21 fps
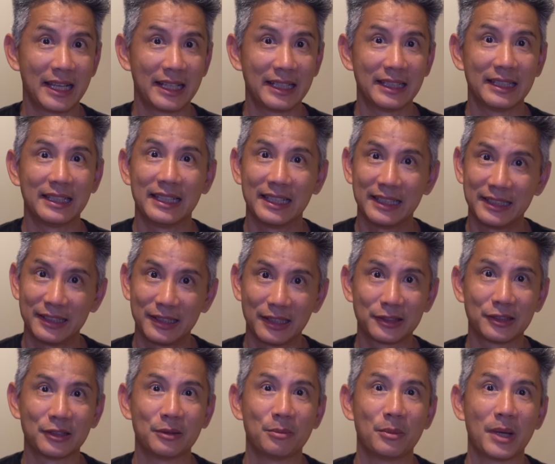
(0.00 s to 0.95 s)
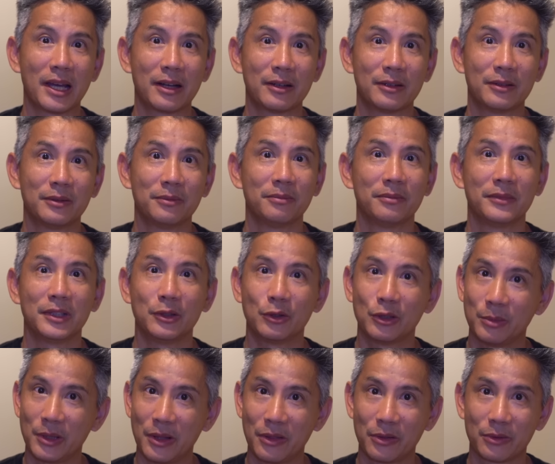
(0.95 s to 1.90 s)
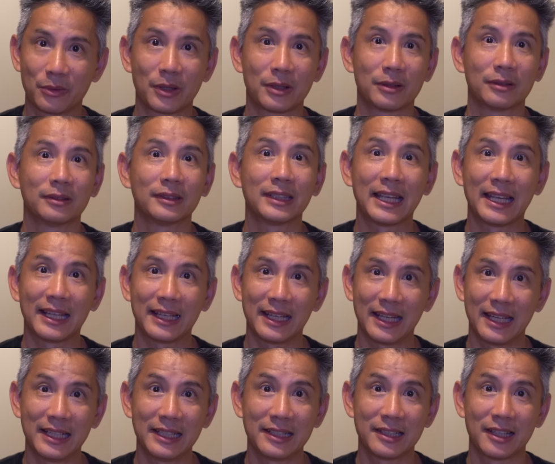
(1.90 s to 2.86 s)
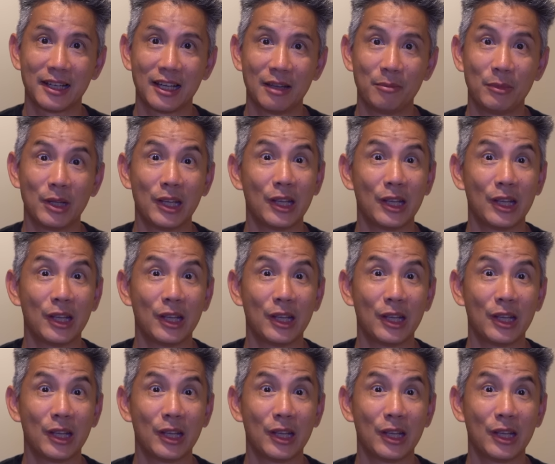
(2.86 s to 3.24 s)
data, it doesn't matter. You can be throttled at any time.